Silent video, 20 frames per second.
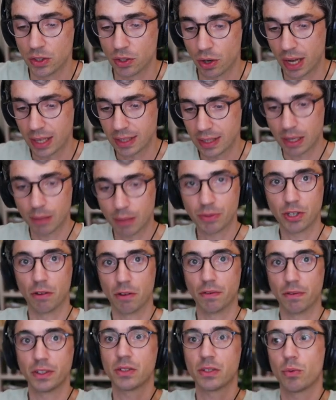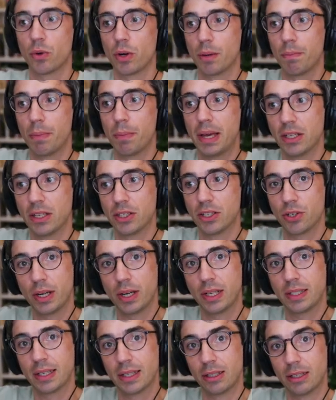So not subsurface, where it
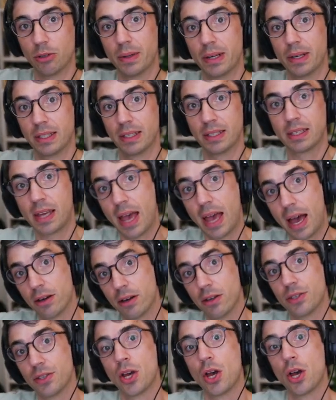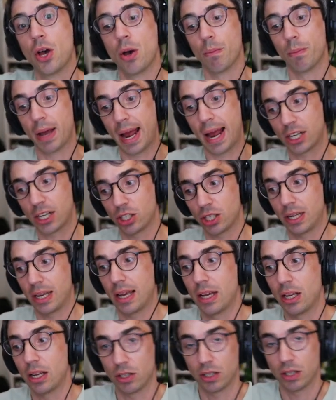penetrates a little bit and scatters, but
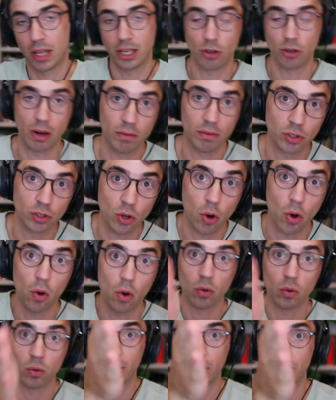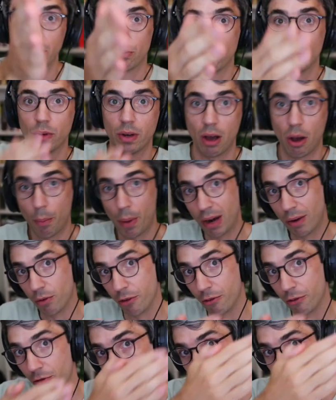actually light travels all the way through. Now it might
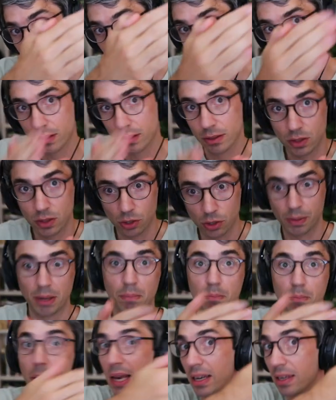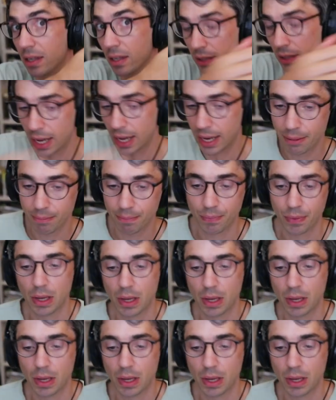refract, so it might bend the light.